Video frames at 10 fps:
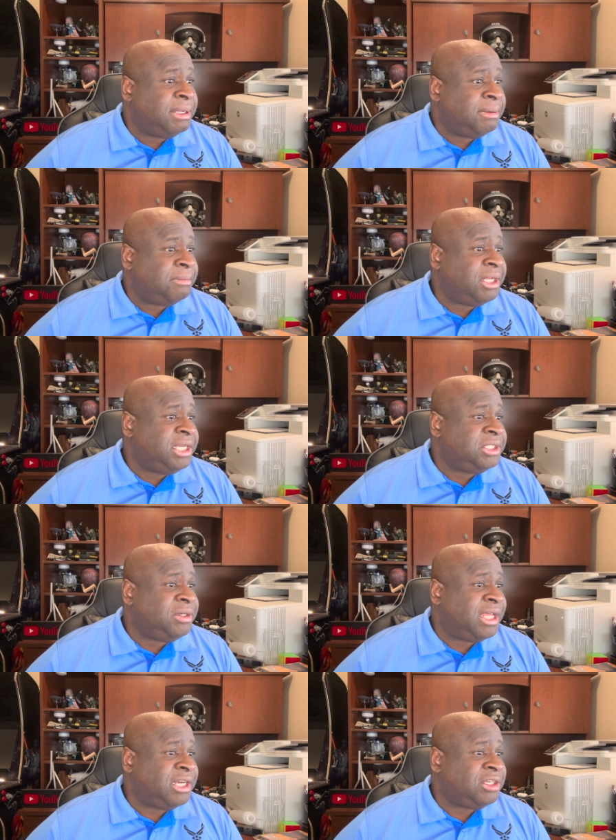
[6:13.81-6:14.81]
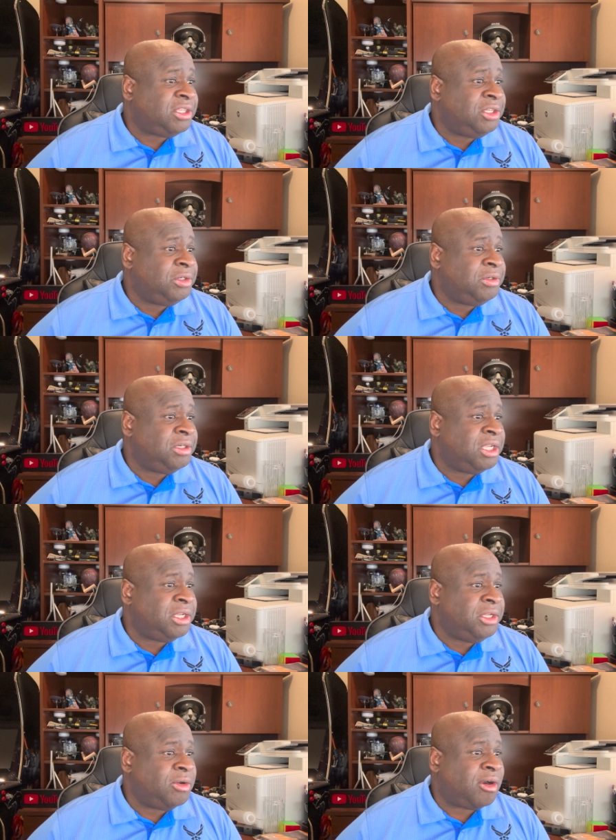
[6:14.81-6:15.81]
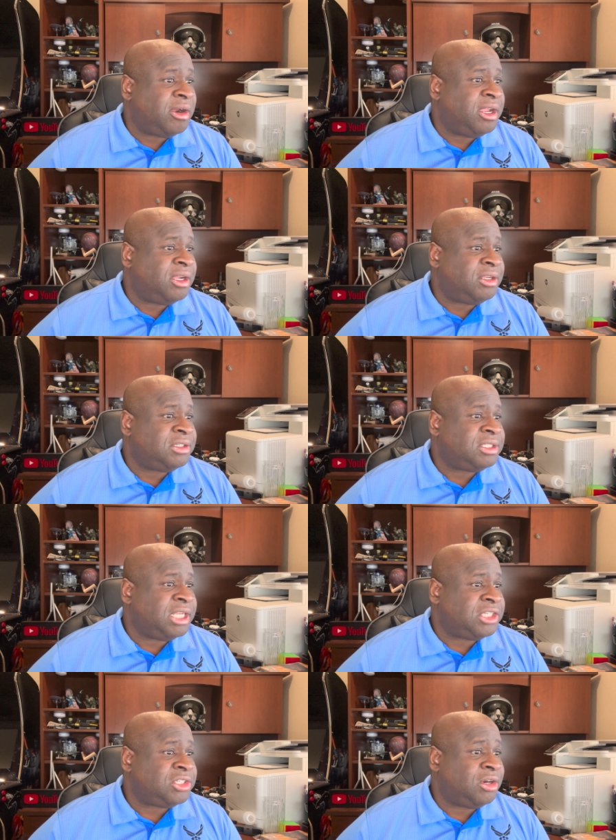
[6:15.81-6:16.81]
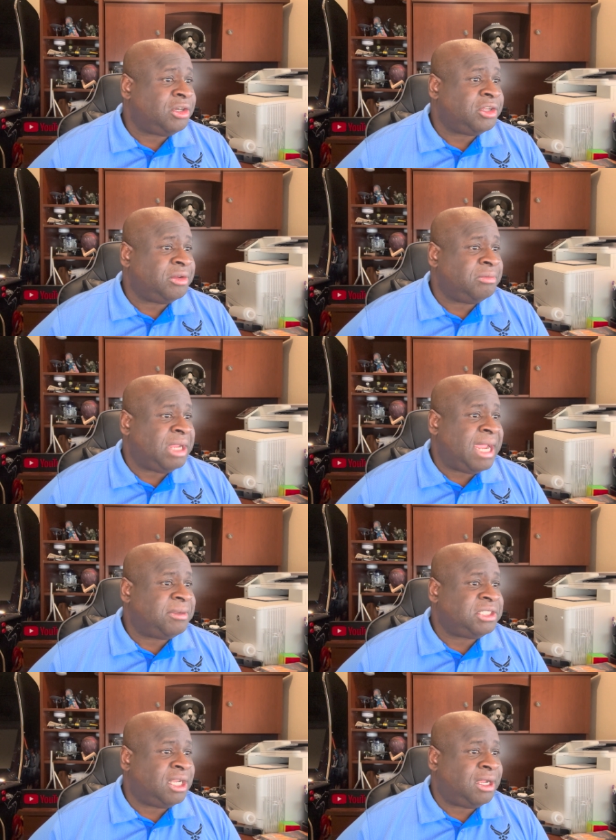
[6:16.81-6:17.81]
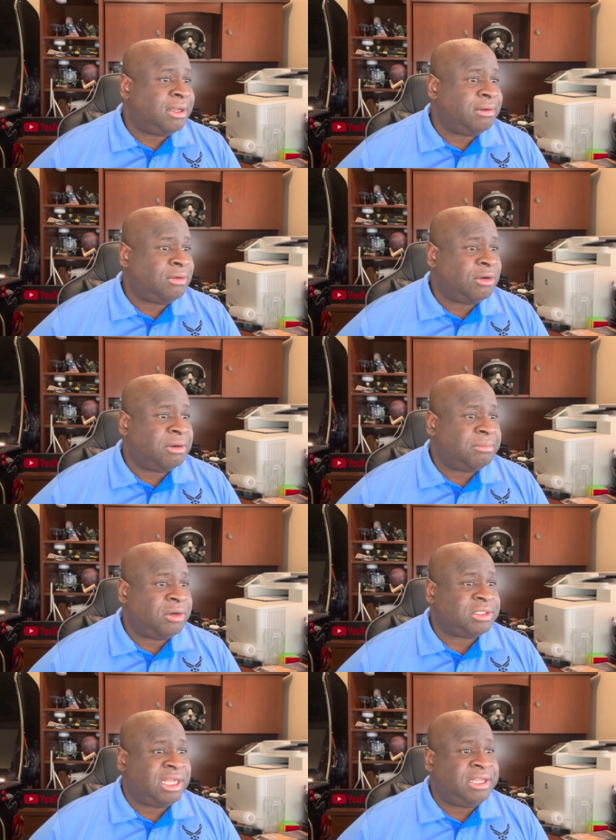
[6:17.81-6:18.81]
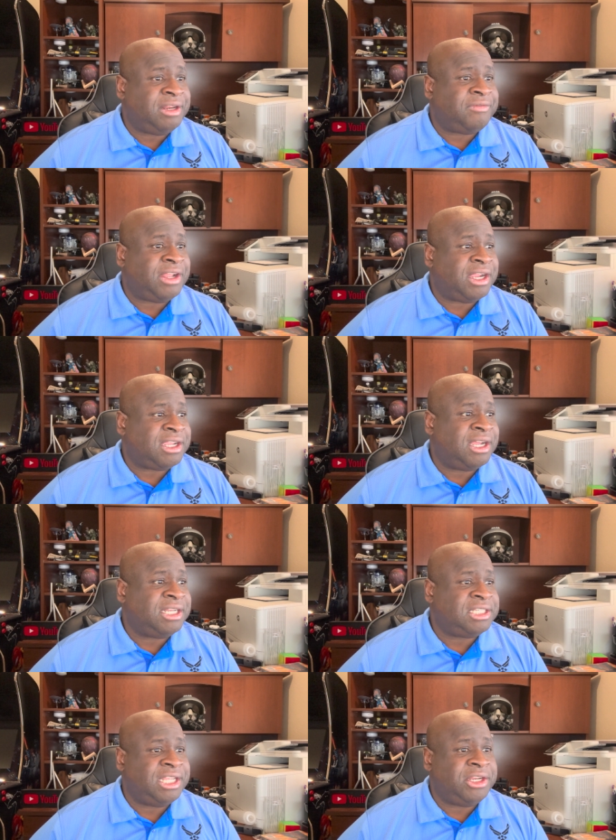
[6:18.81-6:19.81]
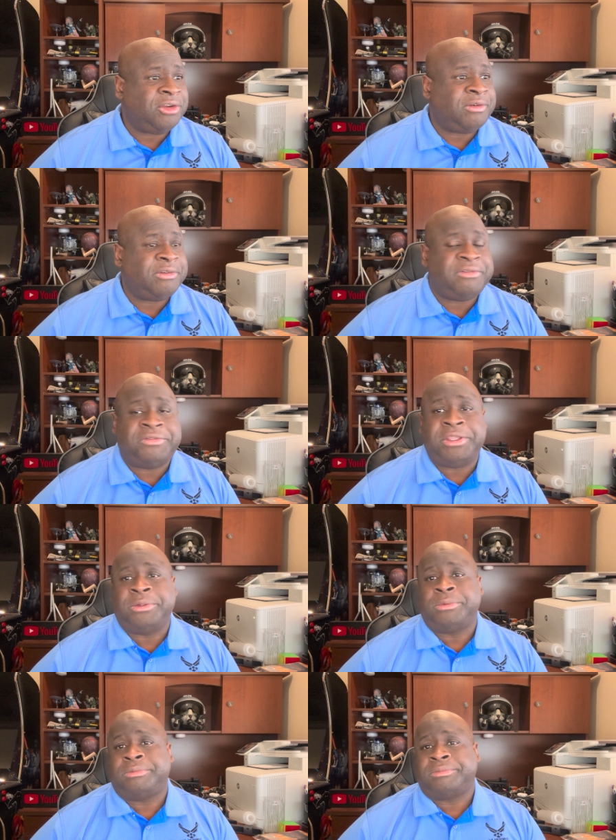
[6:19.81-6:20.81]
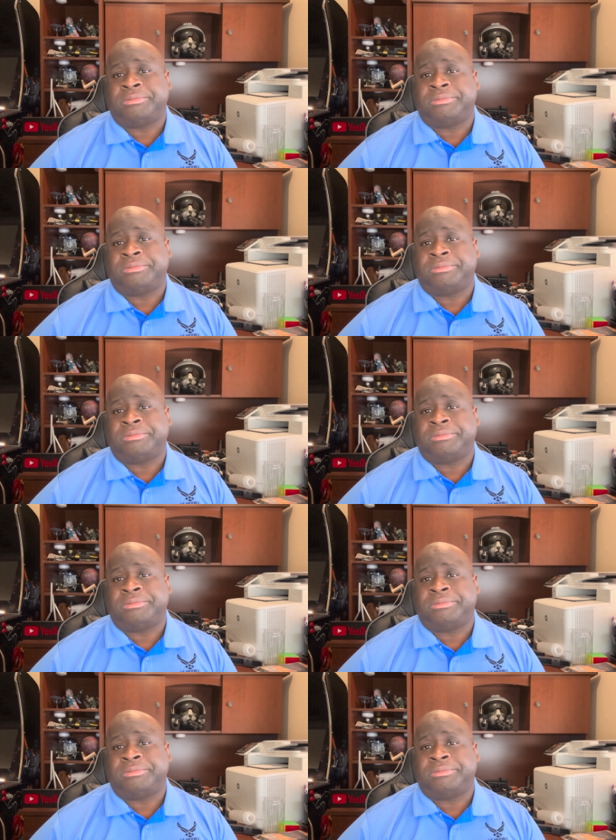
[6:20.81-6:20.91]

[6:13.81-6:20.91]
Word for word: Please do not include URLs external to Amazon or person-identified content in your review.